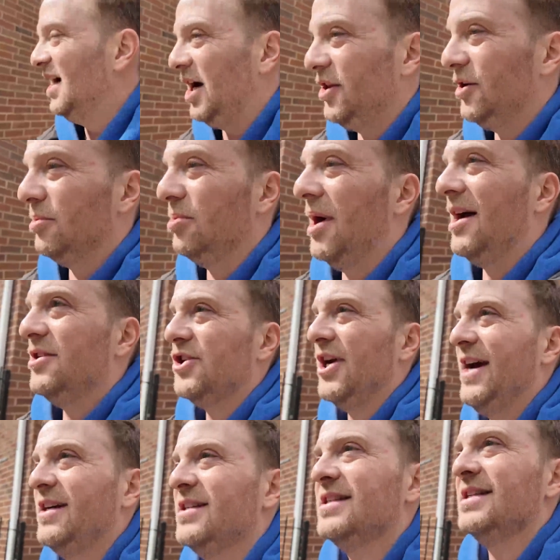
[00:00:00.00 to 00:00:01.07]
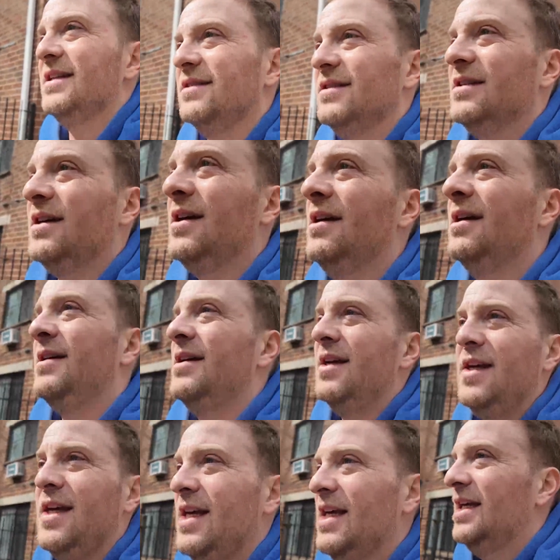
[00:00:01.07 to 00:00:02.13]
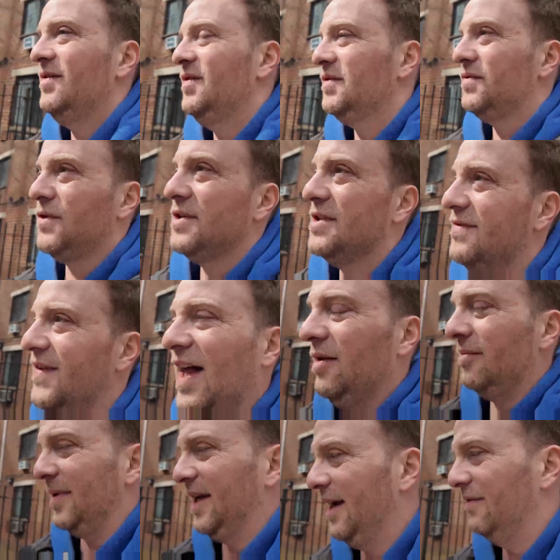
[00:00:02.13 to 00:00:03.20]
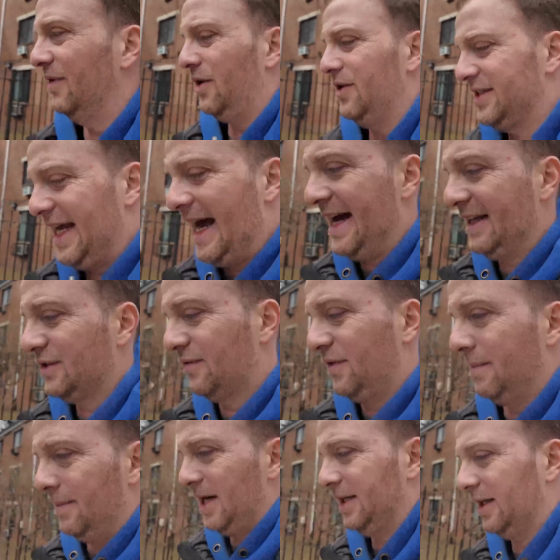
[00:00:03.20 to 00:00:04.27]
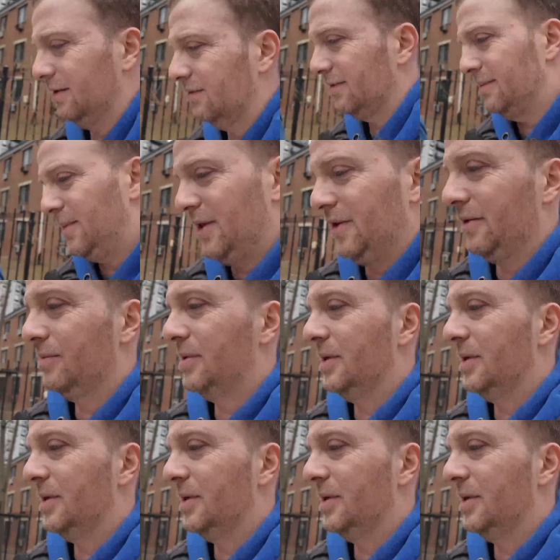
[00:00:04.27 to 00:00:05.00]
other projects. And even for development, I've always asked for money from other